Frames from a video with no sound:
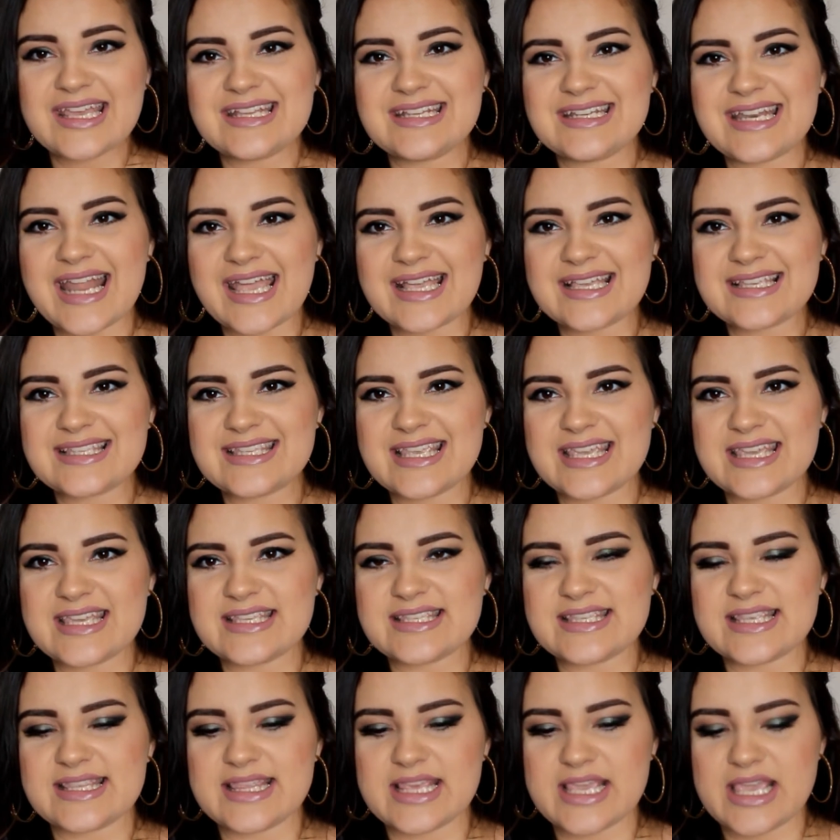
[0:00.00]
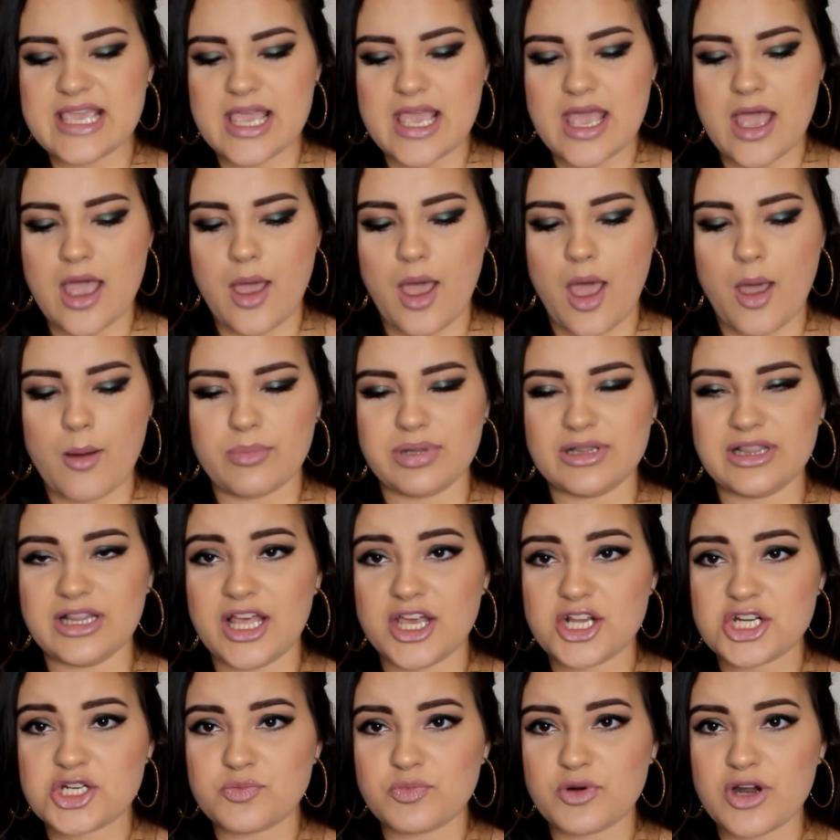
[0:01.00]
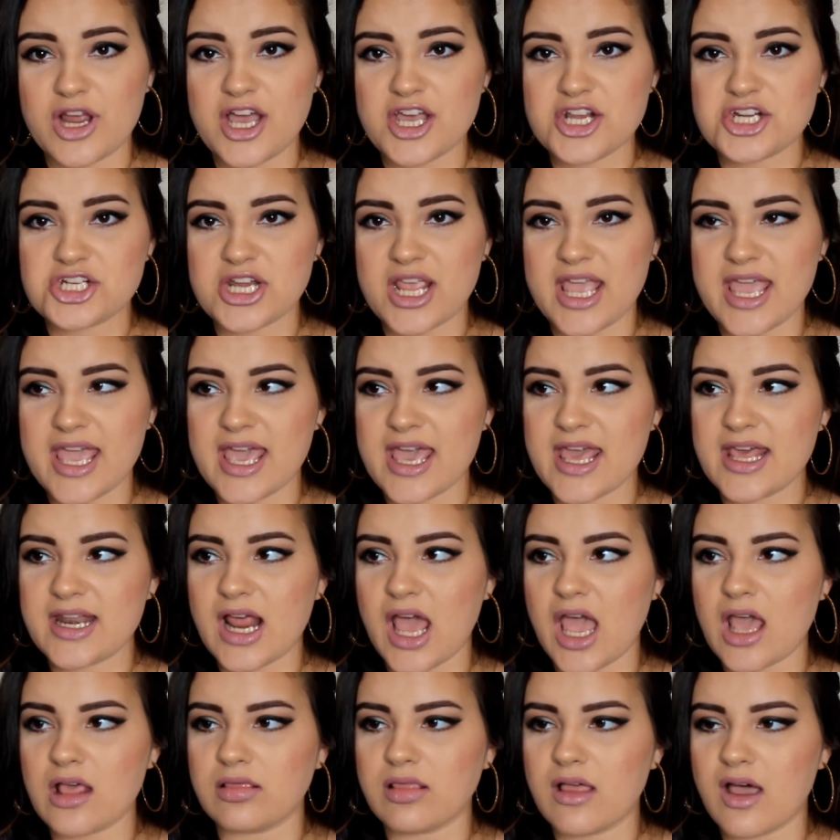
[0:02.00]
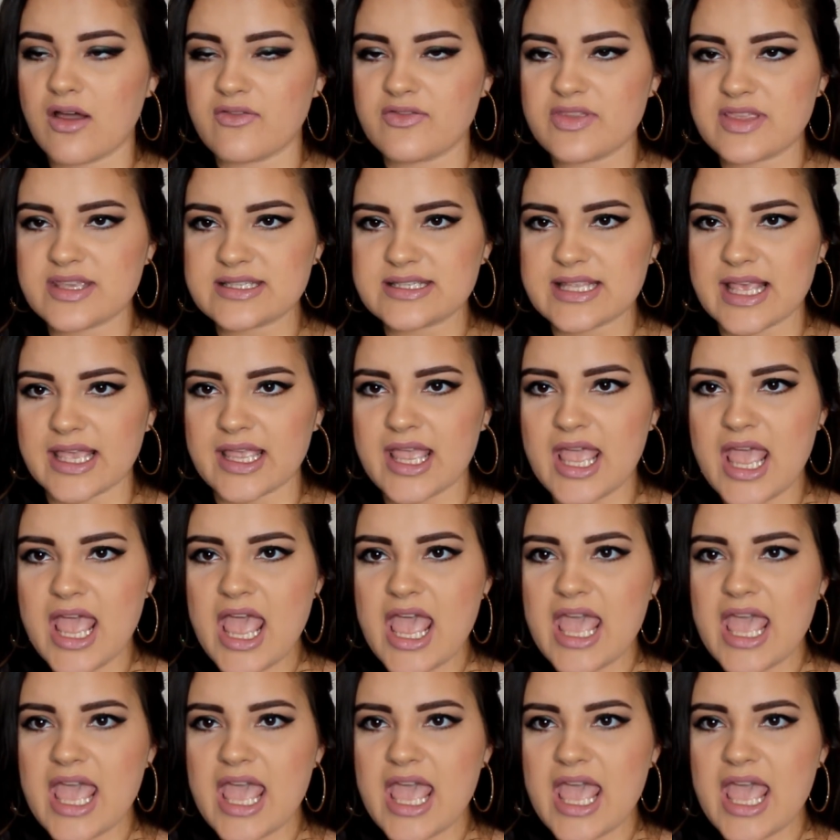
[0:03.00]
Next is the blush brush, and I love this thing.